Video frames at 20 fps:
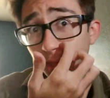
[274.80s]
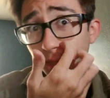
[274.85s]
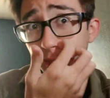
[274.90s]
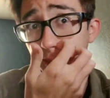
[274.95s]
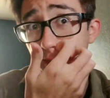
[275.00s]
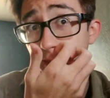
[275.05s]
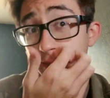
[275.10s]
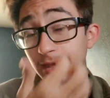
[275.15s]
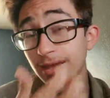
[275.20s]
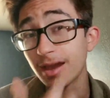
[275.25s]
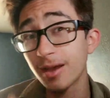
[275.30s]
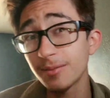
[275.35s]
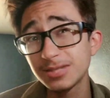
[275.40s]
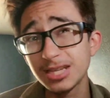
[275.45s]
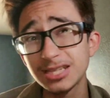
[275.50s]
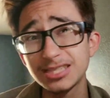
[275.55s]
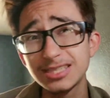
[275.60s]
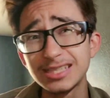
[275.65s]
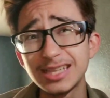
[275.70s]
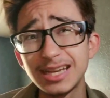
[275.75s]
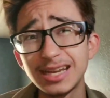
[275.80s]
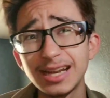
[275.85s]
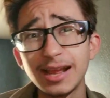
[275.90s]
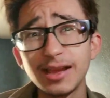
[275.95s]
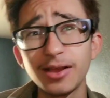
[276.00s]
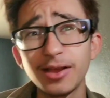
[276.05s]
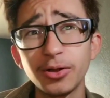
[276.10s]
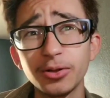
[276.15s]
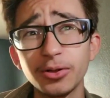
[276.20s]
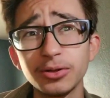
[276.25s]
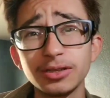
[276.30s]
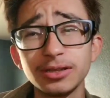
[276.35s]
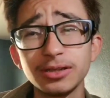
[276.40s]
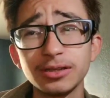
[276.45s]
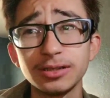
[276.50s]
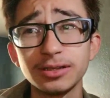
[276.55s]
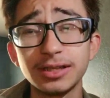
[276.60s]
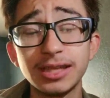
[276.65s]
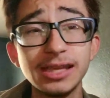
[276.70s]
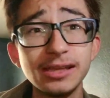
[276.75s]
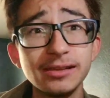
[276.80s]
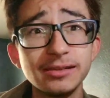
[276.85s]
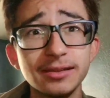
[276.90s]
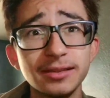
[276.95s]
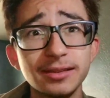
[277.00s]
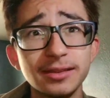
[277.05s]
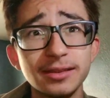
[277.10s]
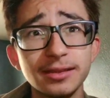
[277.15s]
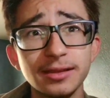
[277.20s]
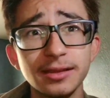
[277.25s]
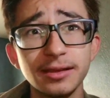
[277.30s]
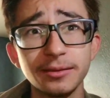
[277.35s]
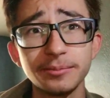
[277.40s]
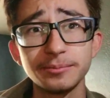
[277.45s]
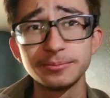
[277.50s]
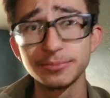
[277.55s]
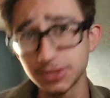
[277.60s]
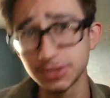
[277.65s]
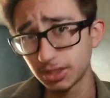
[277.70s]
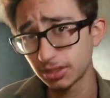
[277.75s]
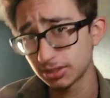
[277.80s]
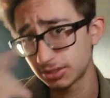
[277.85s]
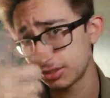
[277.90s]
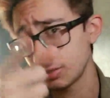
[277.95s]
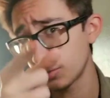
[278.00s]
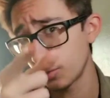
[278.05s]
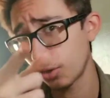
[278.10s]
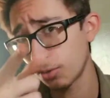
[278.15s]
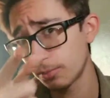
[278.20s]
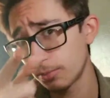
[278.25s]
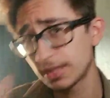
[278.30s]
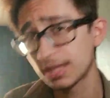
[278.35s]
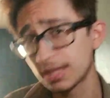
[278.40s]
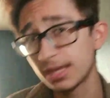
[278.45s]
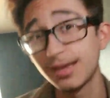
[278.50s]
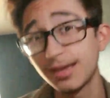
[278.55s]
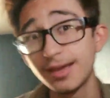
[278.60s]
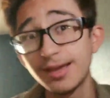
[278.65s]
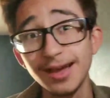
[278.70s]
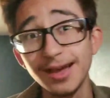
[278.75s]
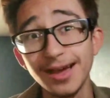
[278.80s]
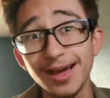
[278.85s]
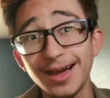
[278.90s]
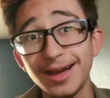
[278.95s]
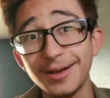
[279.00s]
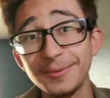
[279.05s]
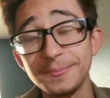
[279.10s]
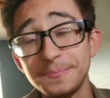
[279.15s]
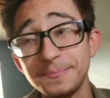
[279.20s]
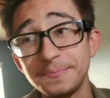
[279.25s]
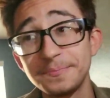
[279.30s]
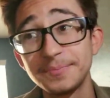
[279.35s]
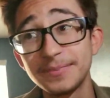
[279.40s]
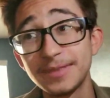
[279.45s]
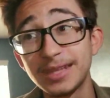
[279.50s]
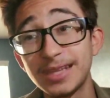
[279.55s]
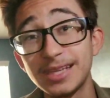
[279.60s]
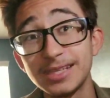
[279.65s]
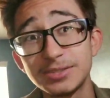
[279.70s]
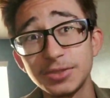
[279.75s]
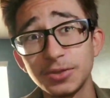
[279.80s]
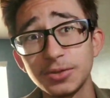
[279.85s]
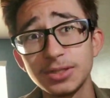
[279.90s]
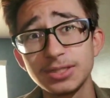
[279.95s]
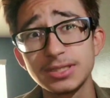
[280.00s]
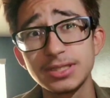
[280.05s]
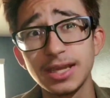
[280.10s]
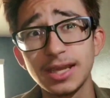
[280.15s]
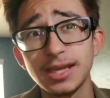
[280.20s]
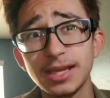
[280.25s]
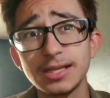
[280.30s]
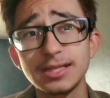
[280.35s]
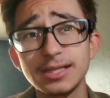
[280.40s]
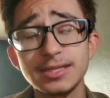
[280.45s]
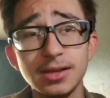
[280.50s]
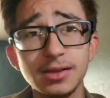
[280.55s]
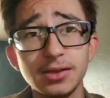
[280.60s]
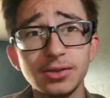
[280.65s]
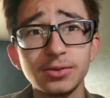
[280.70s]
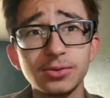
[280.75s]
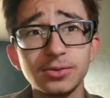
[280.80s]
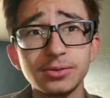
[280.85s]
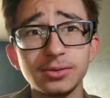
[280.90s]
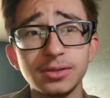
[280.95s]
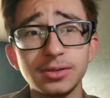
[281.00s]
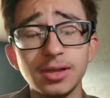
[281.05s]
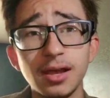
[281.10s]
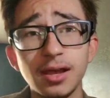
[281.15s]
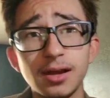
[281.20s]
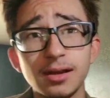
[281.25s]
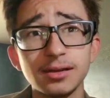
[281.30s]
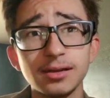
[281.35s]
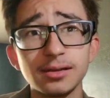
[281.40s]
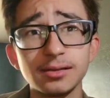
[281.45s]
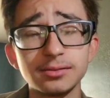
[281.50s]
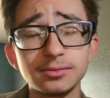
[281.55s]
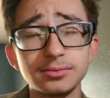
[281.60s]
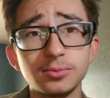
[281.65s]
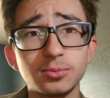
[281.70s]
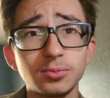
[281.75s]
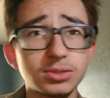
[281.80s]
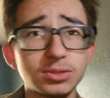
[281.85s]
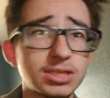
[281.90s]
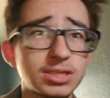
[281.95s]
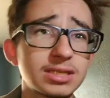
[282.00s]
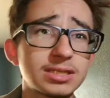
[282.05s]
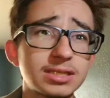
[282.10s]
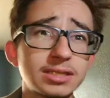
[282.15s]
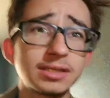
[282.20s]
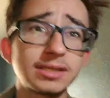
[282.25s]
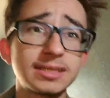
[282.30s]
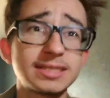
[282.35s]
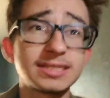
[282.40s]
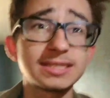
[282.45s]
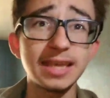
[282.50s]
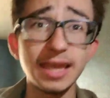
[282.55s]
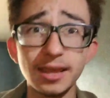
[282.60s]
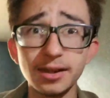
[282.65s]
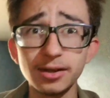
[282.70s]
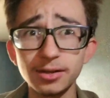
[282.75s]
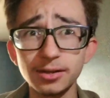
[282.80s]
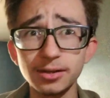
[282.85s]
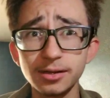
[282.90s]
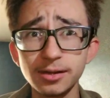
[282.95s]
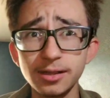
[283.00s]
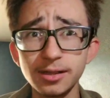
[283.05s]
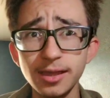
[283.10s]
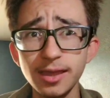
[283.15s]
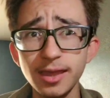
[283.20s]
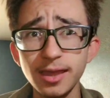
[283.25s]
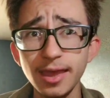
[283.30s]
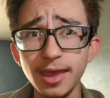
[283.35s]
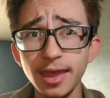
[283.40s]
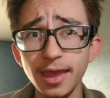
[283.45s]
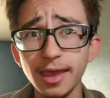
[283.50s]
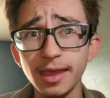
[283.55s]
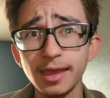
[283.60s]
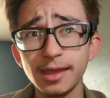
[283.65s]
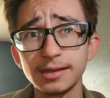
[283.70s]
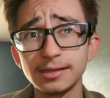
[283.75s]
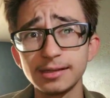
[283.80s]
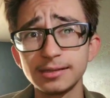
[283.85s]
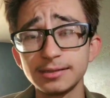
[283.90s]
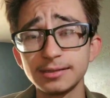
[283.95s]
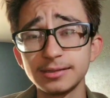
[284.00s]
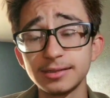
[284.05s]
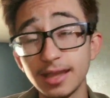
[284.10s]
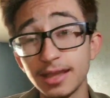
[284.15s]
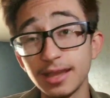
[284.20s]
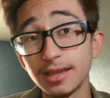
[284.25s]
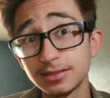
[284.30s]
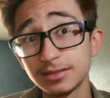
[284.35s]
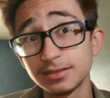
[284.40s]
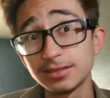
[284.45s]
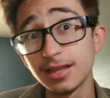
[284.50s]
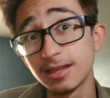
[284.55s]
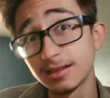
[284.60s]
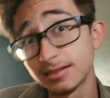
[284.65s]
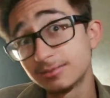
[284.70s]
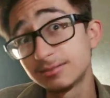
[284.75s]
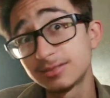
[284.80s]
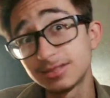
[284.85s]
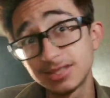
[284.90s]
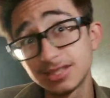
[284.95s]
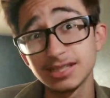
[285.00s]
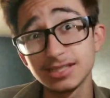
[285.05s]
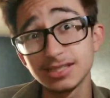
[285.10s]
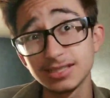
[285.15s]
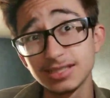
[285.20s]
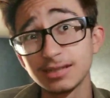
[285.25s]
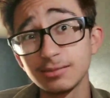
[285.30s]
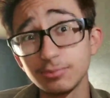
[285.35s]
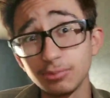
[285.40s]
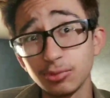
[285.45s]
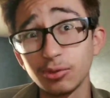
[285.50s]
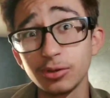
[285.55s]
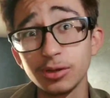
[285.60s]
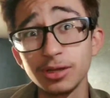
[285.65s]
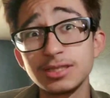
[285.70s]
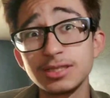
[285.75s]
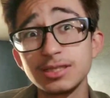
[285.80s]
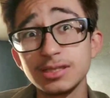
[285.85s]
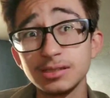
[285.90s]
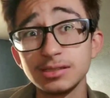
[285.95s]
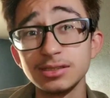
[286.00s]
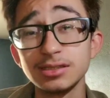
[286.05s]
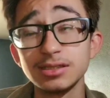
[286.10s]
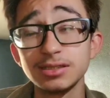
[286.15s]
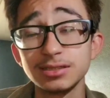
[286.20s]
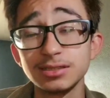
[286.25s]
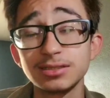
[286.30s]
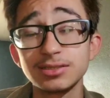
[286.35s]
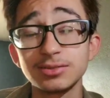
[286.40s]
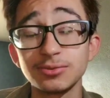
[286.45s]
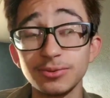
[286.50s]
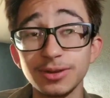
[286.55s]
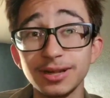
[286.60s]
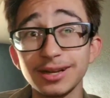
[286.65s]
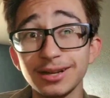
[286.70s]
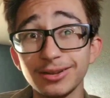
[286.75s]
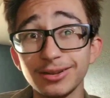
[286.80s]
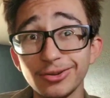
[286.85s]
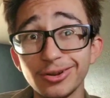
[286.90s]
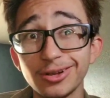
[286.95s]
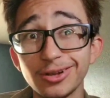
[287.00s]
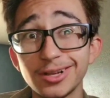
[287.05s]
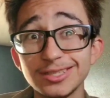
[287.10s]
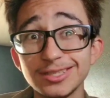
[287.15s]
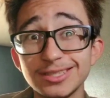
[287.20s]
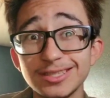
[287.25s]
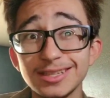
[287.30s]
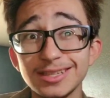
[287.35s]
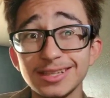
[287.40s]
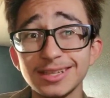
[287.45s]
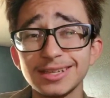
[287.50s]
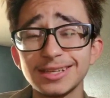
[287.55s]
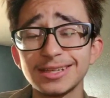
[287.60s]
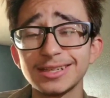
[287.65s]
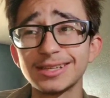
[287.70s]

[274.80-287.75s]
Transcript: The cops actually did get called. Keith, shout out to you, homie. He told us that his uncle was listening to the scanner, and they said 16 boys had just ran across the